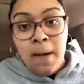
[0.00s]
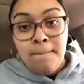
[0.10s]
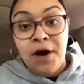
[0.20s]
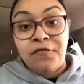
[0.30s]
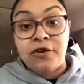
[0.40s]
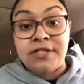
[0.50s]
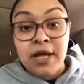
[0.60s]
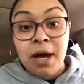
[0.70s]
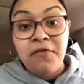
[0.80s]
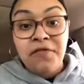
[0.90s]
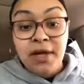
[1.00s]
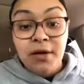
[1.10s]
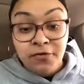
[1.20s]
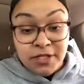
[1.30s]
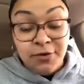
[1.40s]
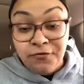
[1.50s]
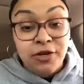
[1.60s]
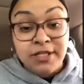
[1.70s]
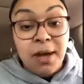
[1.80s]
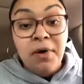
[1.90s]
But for some of it, so for
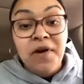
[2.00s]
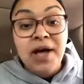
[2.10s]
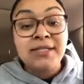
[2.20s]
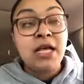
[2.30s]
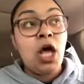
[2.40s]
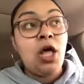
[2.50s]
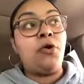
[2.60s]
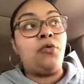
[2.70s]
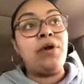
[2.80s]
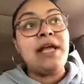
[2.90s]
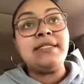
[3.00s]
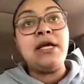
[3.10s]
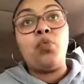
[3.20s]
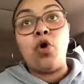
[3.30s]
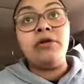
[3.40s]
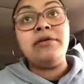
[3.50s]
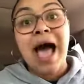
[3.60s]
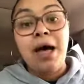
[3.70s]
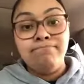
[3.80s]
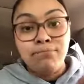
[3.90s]
some of us, the reason we're
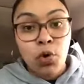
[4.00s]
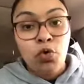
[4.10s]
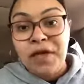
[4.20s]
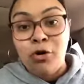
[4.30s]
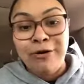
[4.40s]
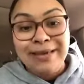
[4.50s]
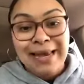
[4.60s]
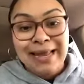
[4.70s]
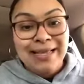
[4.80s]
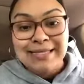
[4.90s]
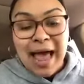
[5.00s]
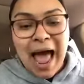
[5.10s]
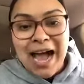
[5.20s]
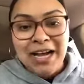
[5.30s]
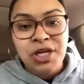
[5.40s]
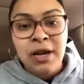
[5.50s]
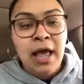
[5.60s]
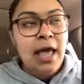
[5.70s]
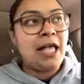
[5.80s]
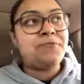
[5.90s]
not moving or getting into action
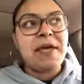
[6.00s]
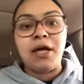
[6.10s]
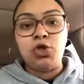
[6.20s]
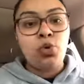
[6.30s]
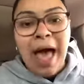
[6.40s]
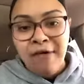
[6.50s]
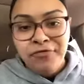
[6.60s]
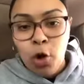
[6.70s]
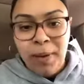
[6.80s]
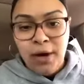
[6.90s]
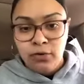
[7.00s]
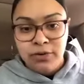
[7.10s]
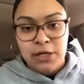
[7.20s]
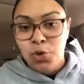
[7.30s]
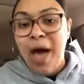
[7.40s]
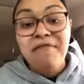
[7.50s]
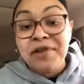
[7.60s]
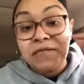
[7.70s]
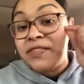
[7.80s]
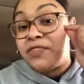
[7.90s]
is because you have no penalty. You haven't
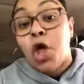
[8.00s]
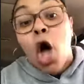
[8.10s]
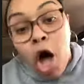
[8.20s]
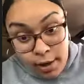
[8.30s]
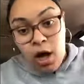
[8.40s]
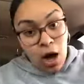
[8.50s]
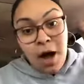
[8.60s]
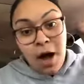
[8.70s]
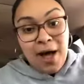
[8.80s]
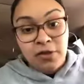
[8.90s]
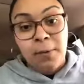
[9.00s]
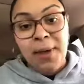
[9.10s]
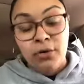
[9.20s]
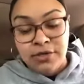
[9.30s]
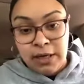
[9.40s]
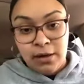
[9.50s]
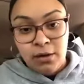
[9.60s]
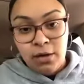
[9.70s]
even thought about the penalty.